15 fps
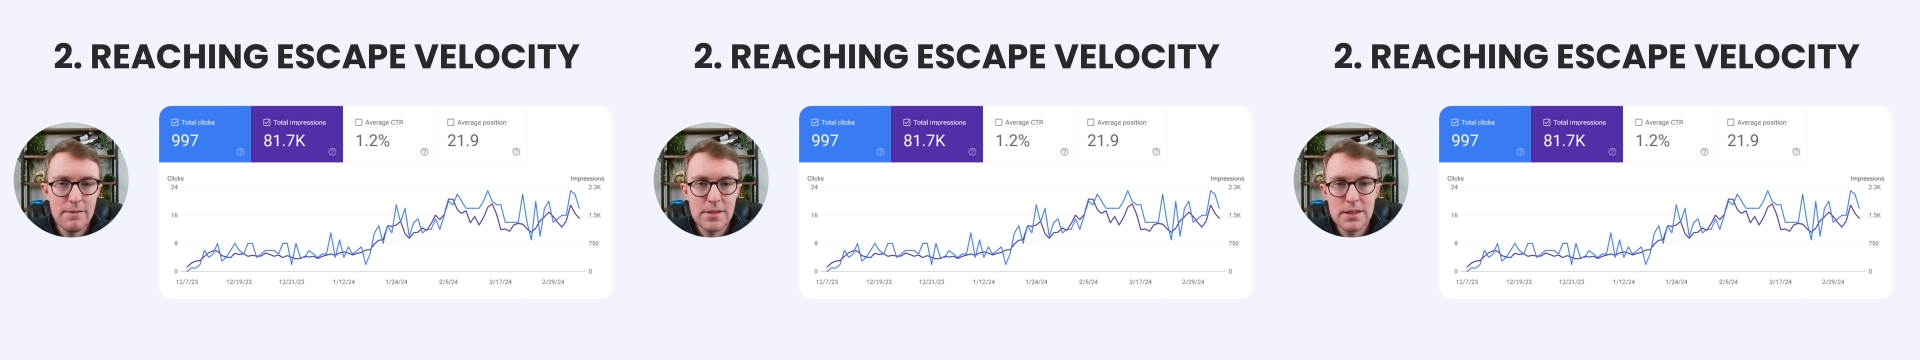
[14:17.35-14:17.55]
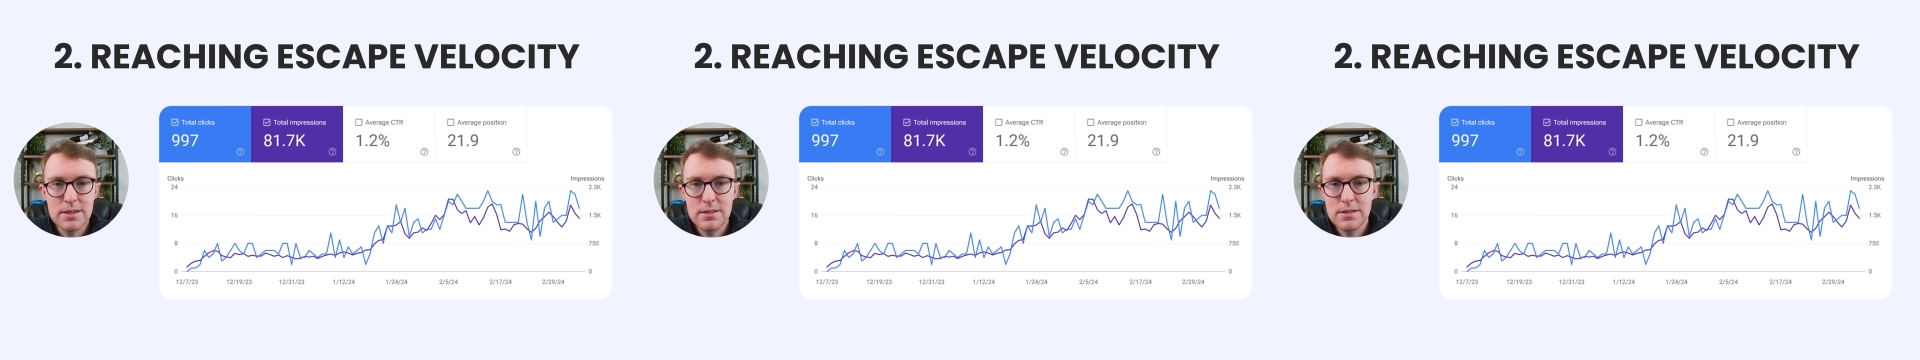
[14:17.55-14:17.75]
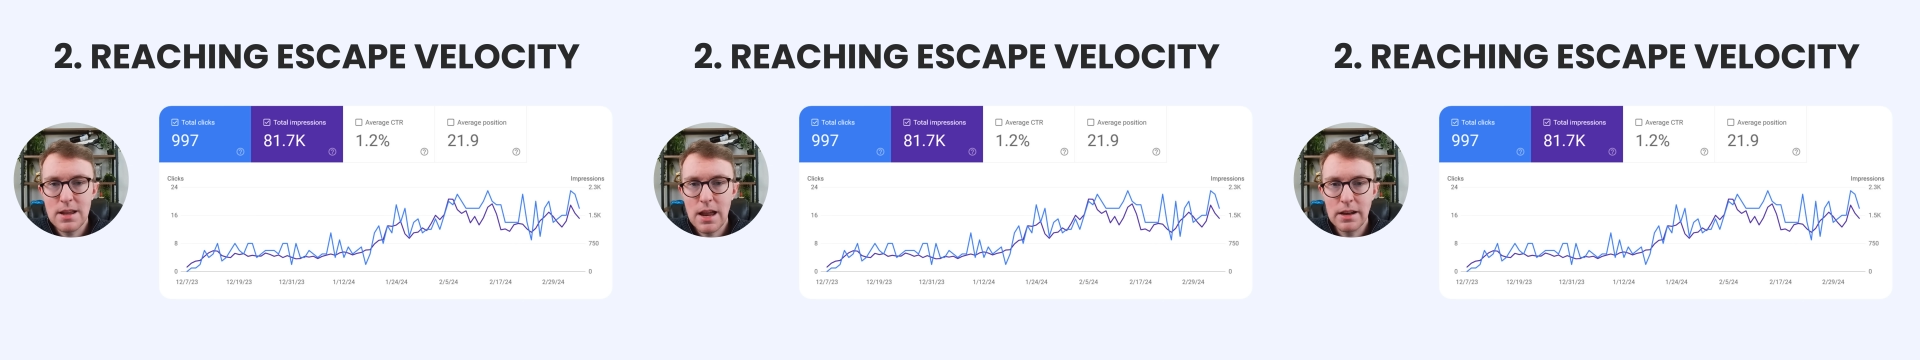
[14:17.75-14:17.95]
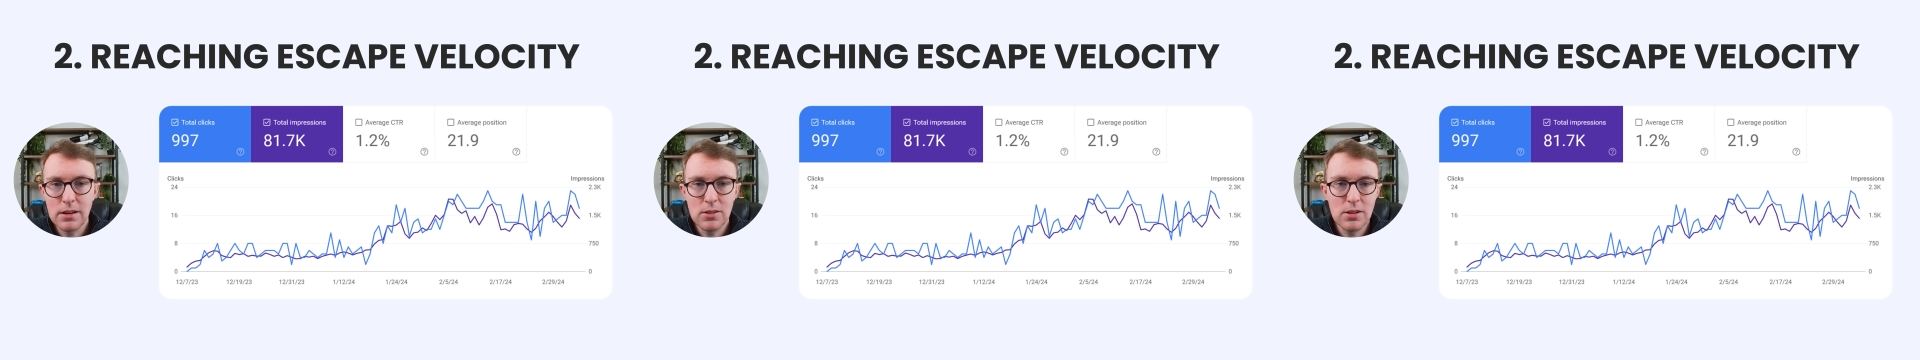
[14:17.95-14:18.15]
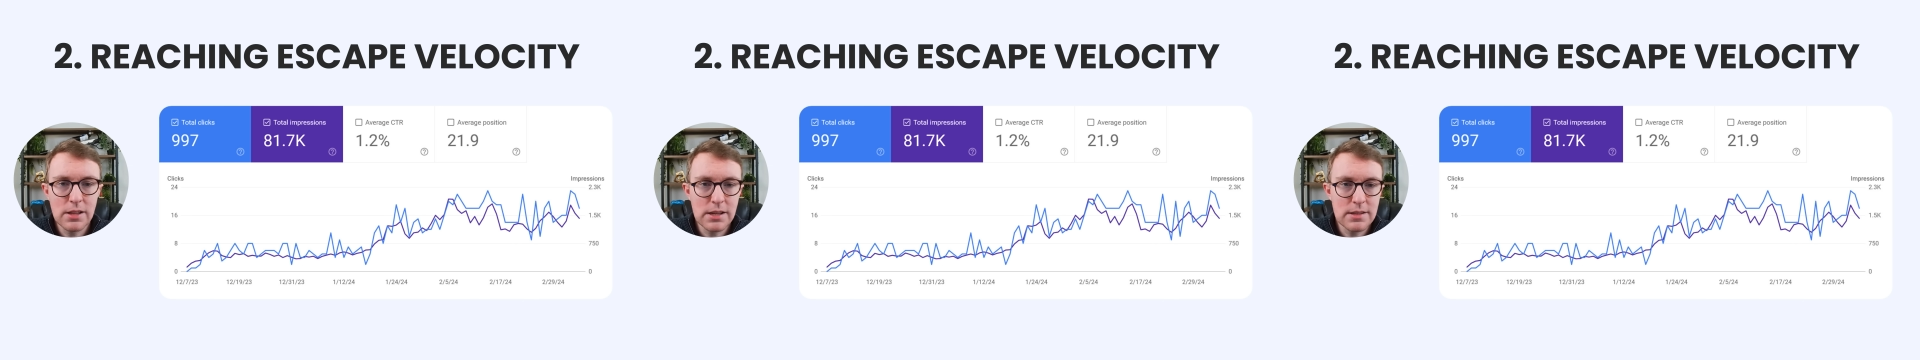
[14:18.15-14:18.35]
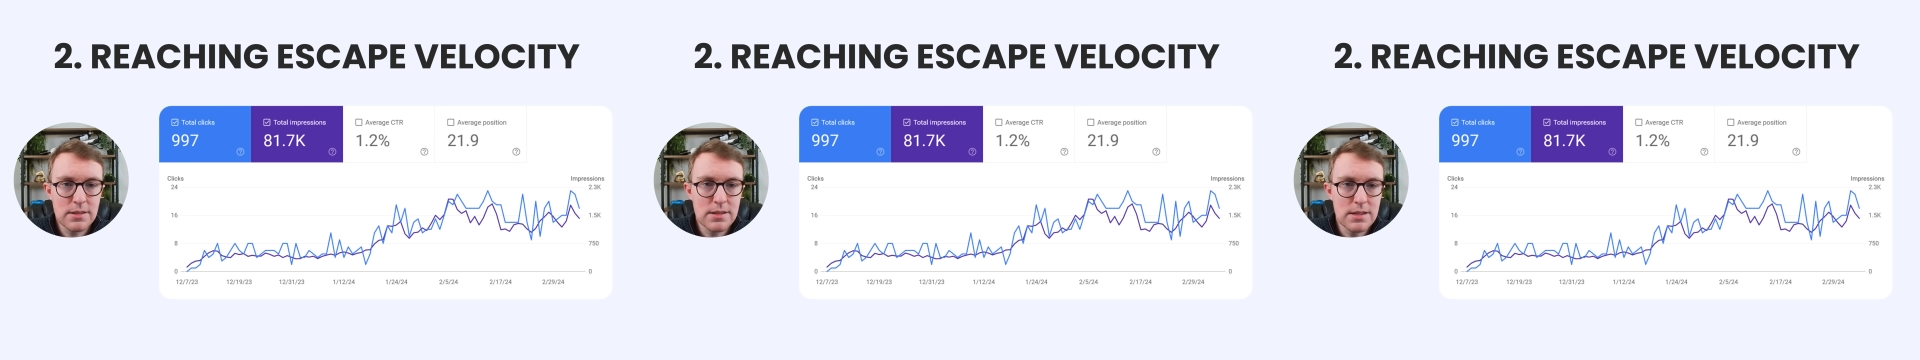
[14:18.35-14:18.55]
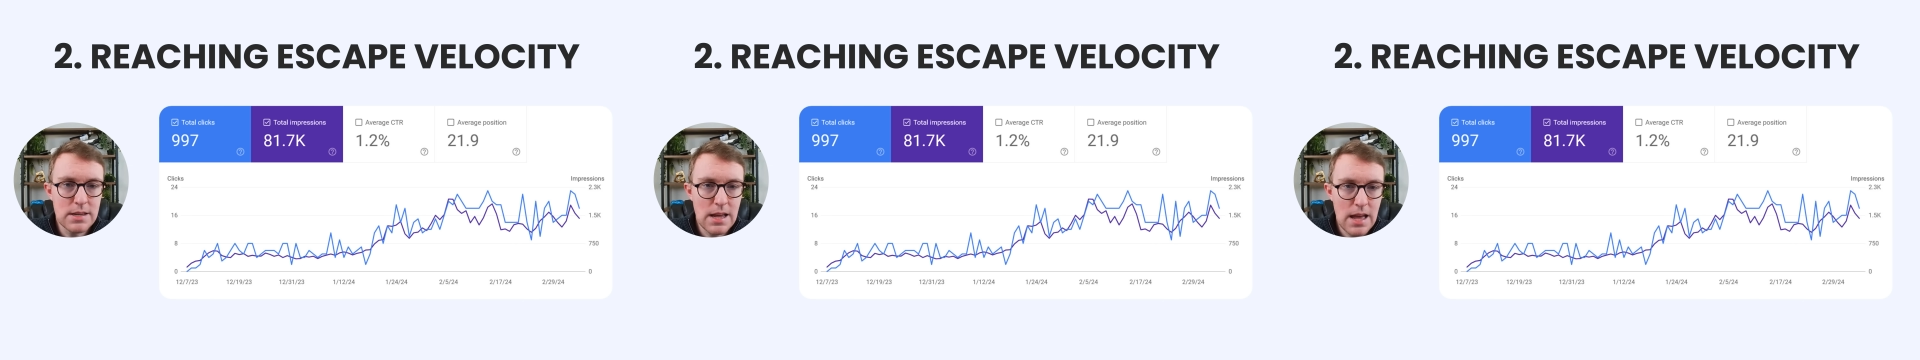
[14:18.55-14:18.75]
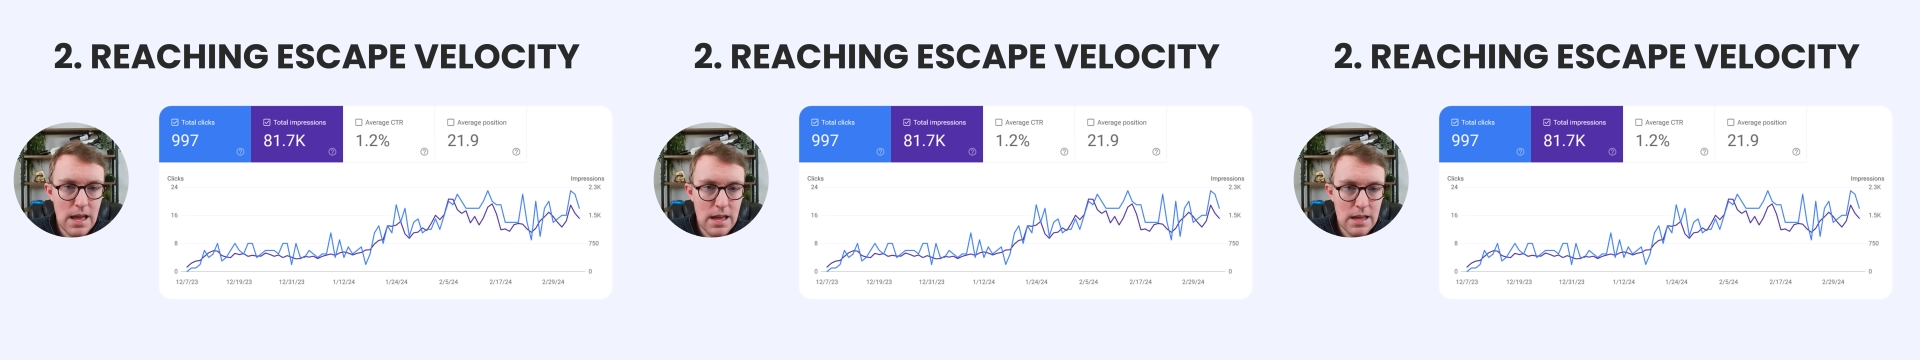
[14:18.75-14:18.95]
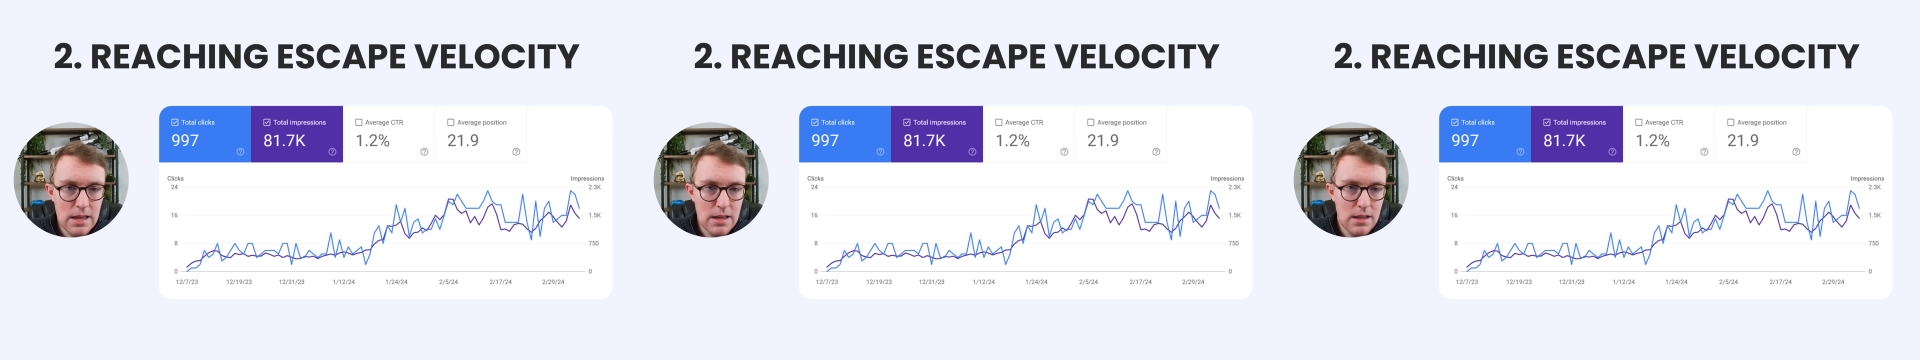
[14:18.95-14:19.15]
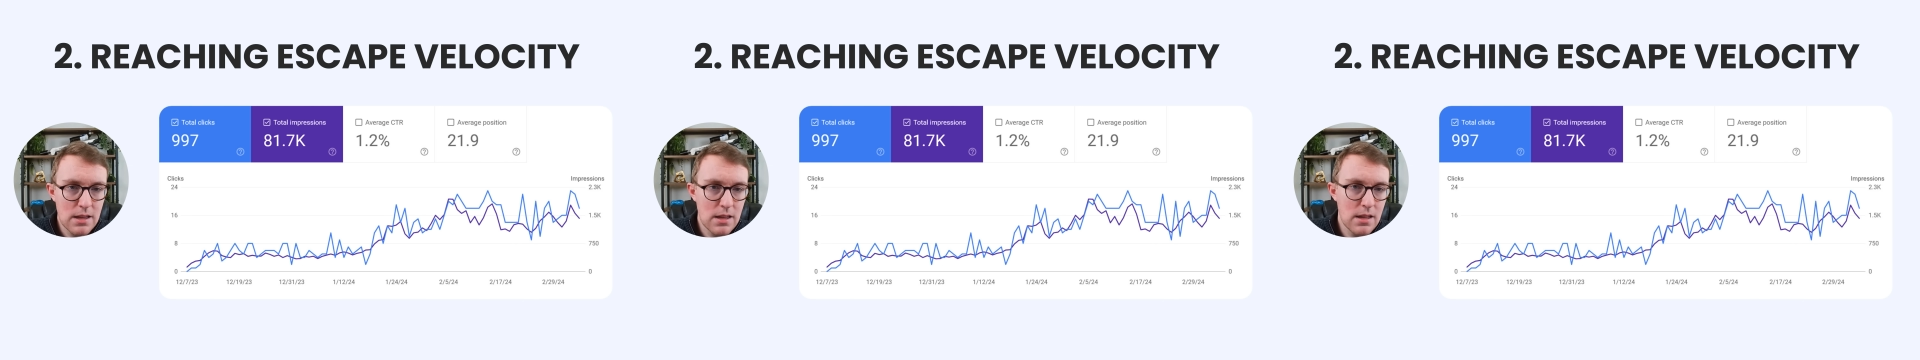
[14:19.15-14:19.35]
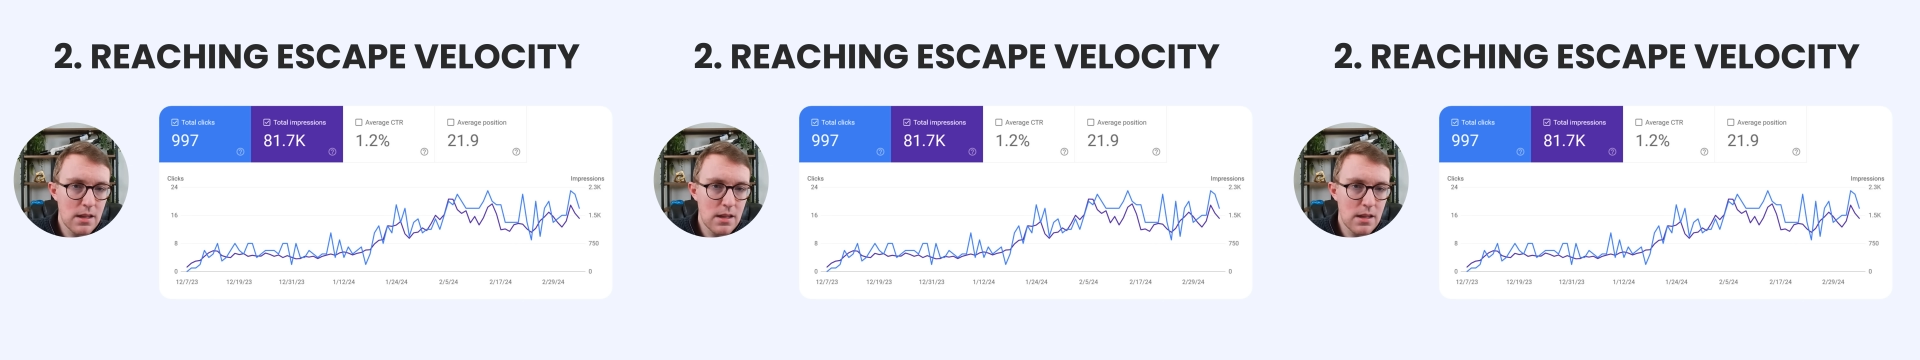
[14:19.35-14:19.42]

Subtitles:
and 10 clicks a day.